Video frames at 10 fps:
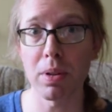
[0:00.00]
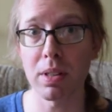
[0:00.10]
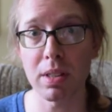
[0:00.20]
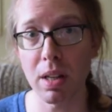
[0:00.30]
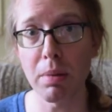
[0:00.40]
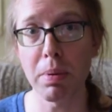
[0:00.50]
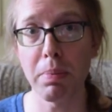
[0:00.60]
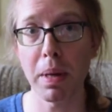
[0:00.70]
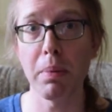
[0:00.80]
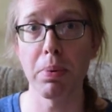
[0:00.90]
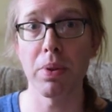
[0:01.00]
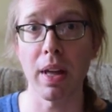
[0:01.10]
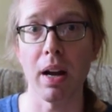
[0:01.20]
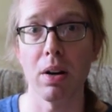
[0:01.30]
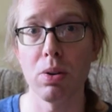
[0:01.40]
There's going to be people
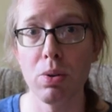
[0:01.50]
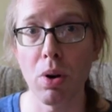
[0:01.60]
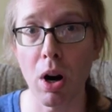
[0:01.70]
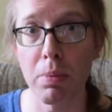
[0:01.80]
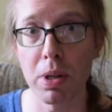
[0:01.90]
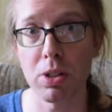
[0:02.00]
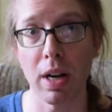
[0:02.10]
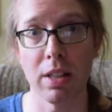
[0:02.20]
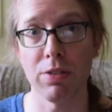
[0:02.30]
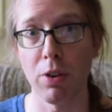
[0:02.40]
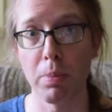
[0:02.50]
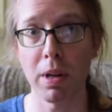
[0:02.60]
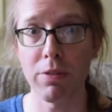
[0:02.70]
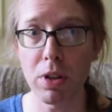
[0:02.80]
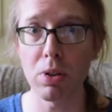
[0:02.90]
there who harbor
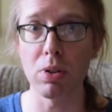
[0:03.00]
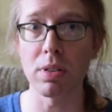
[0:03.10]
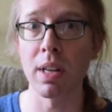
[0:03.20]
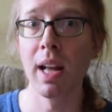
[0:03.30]
transphobic views.